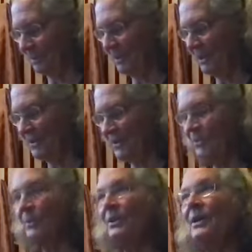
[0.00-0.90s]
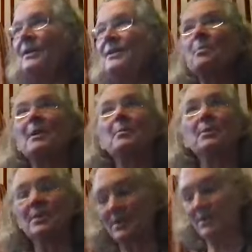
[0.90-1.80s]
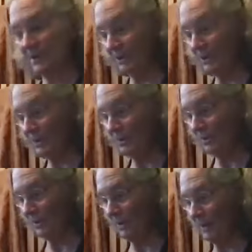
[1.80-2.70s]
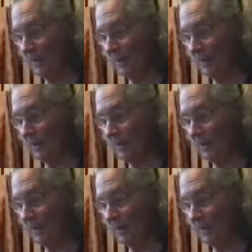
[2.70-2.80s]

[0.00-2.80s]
Because it's realized by Buddhas alone.